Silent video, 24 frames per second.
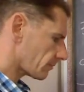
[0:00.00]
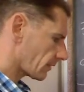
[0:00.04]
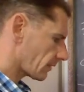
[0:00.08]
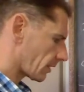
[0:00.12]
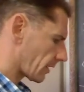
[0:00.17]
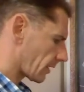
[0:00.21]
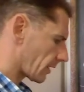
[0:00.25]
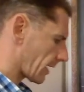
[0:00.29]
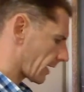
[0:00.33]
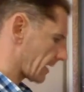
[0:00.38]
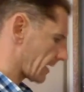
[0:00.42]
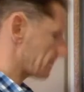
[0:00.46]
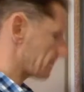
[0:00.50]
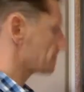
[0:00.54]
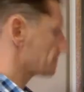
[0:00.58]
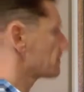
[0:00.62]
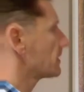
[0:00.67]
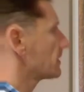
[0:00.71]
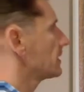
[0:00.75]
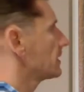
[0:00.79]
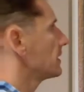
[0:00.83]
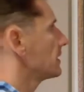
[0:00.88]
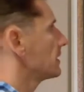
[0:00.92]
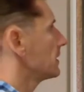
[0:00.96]
Okay,
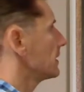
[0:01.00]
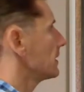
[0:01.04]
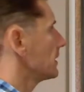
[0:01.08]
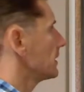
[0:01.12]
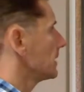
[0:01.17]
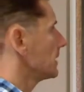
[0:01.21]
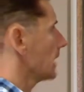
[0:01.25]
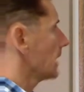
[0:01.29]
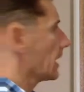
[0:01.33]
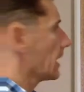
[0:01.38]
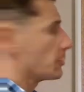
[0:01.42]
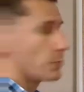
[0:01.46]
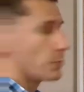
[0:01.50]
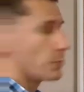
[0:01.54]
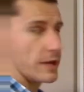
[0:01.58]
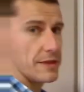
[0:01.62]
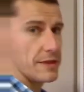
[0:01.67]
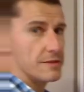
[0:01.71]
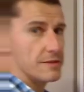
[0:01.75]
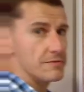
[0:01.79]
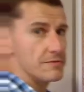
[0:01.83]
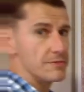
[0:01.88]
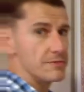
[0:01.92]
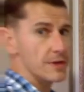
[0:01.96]
and where the
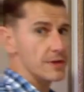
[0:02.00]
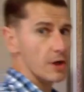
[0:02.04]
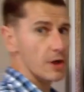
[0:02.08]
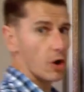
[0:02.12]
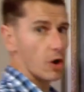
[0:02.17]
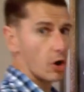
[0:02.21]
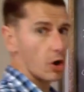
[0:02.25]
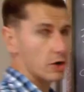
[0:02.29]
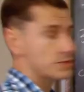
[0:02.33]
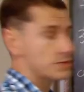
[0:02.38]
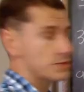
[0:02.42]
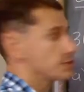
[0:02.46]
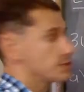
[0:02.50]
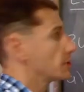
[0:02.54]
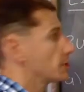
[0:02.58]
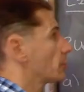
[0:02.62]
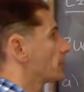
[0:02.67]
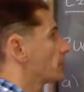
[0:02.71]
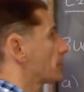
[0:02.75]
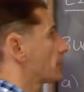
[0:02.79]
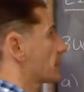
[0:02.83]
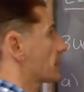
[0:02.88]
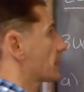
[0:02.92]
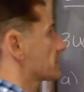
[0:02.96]
VR0
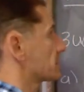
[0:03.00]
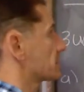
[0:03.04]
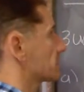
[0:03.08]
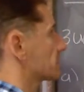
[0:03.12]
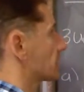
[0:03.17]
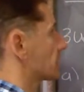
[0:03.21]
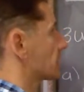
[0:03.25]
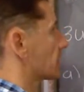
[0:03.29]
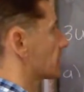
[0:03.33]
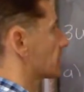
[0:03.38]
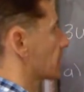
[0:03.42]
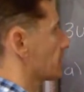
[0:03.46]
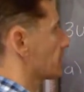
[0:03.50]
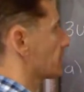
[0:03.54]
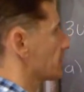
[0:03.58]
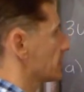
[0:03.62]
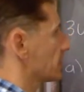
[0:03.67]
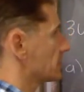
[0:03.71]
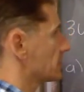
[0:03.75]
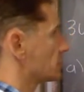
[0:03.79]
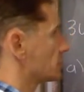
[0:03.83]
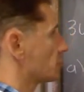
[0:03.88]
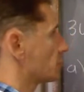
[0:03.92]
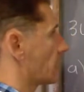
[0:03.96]
plus is going to come in
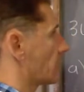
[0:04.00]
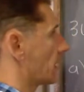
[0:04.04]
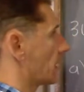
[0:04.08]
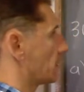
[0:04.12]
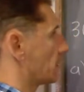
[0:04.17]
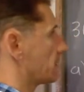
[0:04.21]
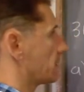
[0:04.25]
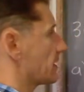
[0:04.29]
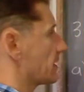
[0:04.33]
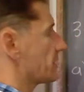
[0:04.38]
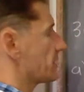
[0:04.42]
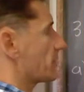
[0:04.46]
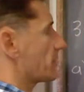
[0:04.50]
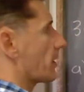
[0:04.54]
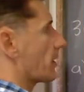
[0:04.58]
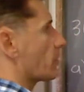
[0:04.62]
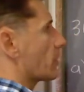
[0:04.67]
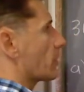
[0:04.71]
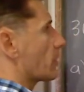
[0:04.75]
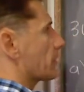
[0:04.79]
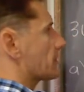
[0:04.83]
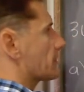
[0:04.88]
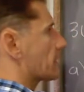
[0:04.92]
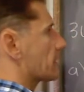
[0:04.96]
as well. If I
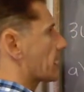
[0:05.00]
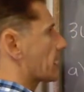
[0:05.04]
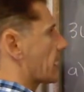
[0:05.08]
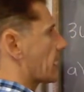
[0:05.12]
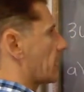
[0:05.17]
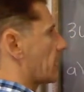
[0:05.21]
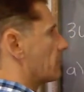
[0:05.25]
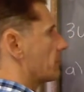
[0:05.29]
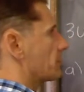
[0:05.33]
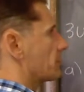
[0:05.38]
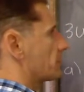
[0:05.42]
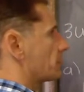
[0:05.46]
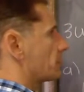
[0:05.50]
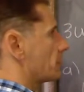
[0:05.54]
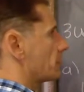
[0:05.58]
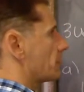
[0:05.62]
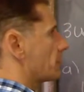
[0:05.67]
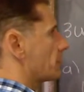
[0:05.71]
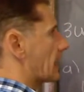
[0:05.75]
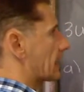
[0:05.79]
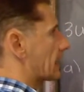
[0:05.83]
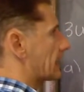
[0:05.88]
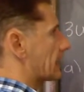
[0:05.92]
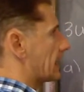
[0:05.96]
want the current through
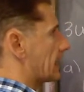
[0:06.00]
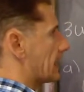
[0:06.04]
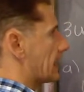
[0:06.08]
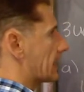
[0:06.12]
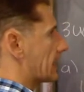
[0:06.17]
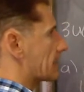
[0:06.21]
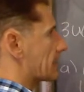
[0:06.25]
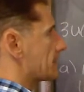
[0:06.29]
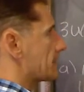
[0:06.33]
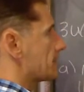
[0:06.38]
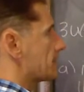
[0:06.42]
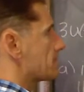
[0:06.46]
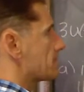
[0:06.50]
that leg,